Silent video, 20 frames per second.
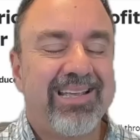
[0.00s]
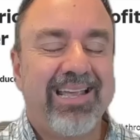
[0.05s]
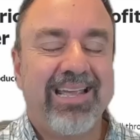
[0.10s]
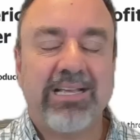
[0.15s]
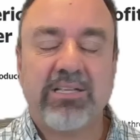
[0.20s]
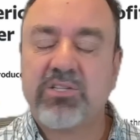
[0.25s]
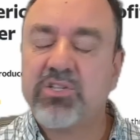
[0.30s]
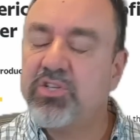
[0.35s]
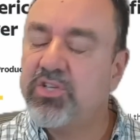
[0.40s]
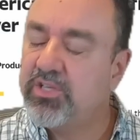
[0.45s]

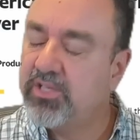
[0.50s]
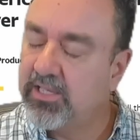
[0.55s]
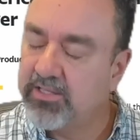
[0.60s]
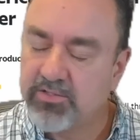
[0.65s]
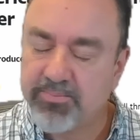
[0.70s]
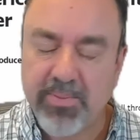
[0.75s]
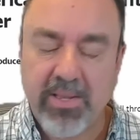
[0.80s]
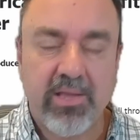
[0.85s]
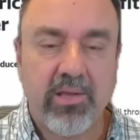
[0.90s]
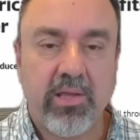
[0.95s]
it's
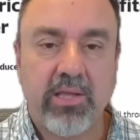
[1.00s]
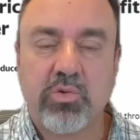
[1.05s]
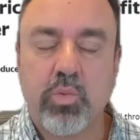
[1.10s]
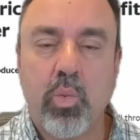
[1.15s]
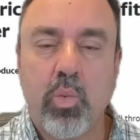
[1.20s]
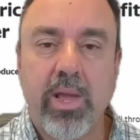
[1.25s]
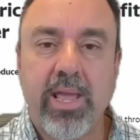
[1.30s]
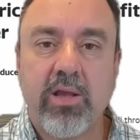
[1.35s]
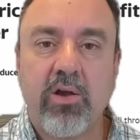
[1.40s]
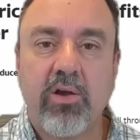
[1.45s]
it's it's
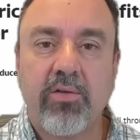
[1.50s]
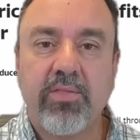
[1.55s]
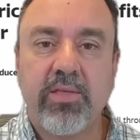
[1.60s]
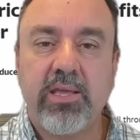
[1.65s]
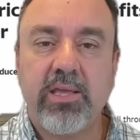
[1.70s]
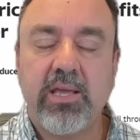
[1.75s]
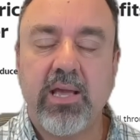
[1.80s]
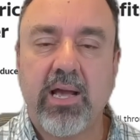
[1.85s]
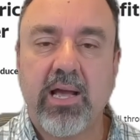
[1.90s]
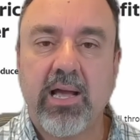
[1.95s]
weighing on
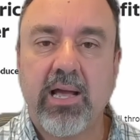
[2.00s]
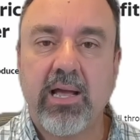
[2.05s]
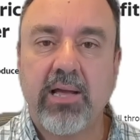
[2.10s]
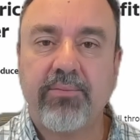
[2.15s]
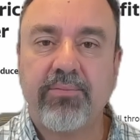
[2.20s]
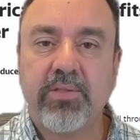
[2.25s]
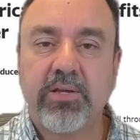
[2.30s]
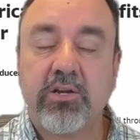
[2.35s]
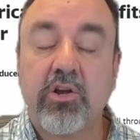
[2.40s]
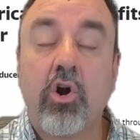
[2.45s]
the uh,
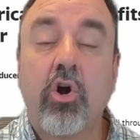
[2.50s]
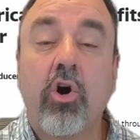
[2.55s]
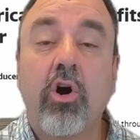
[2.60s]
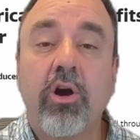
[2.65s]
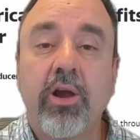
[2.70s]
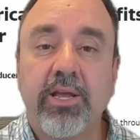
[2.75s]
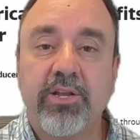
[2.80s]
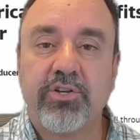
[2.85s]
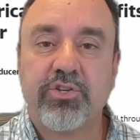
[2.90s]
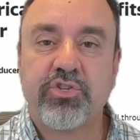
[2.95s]
the car
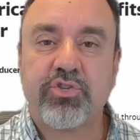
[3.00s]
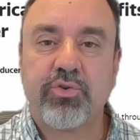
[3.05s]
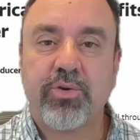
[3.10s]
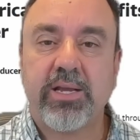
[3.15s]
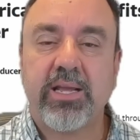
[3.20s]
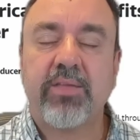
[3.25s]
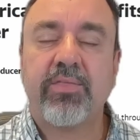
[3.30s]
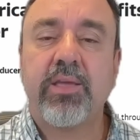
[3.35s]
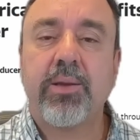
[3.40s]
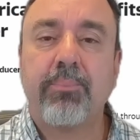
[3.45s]

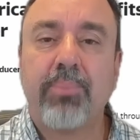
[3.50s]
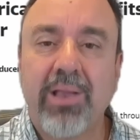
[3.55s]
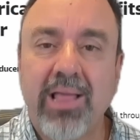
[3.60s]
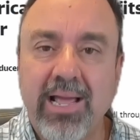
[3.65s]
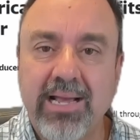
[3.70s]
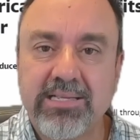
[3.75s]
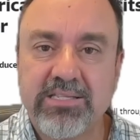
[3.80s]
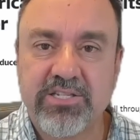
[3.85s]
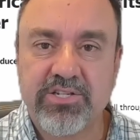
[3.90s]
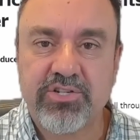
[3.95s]
industry and the
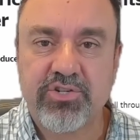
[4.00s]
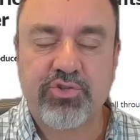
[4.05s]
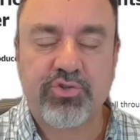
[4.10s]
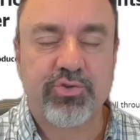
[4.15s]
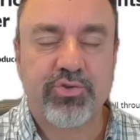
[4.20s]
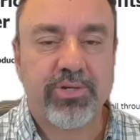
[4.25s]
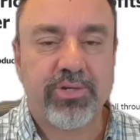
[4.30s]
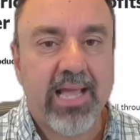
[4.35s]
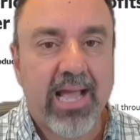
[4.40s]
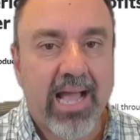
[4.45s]
appliance
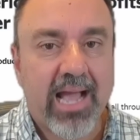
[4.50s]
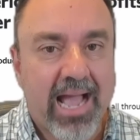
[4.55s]
industry.